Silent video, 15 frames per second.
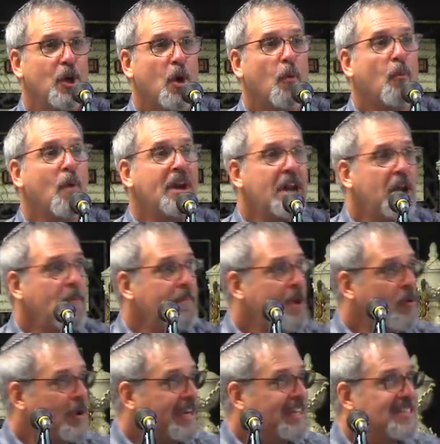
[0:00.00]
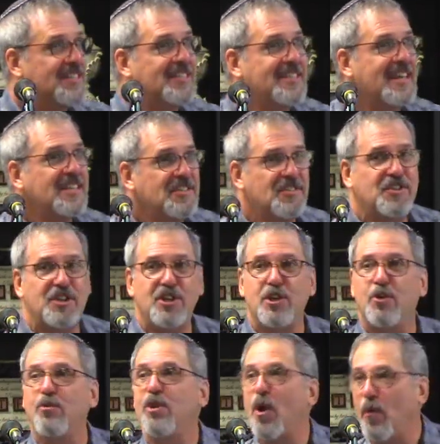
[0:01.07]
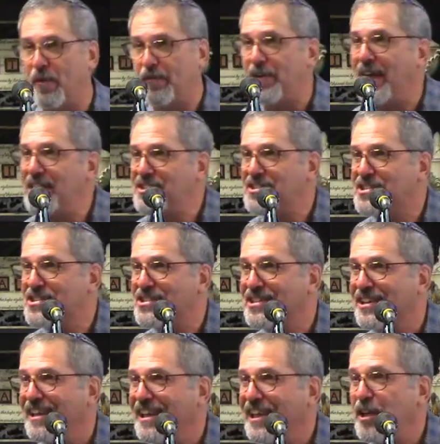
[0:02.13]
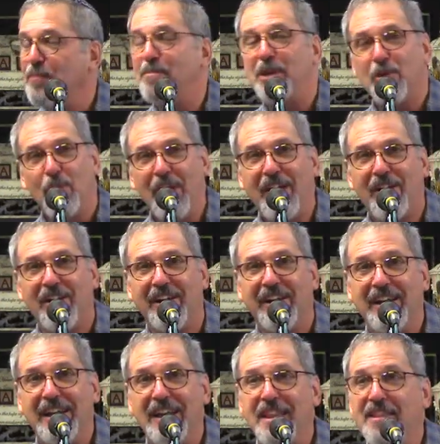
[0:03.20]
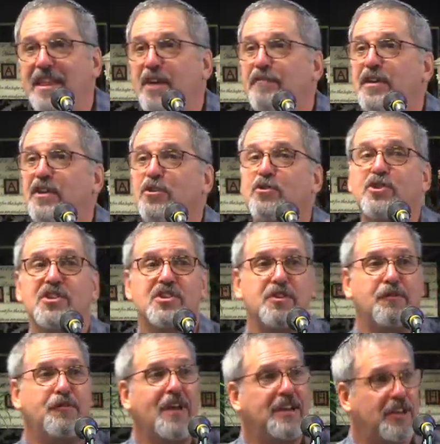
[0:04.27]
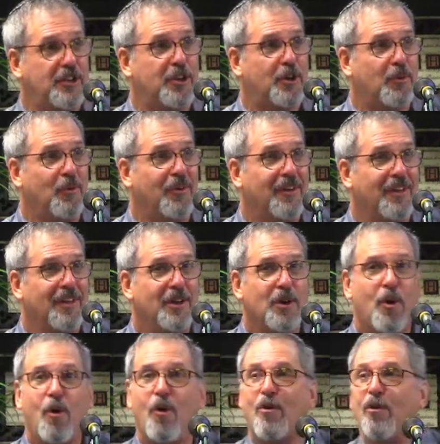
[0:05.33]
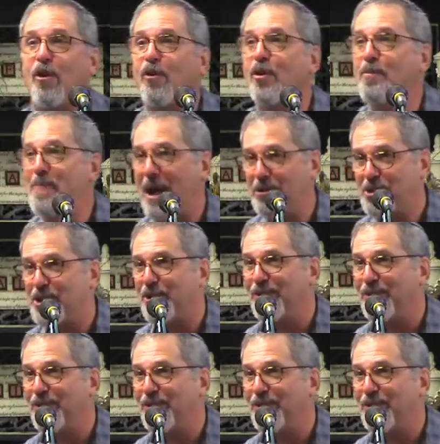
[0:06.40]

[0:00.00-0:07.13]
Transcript: When an American says to you no offense, be aware. They have either just offended you or are about to.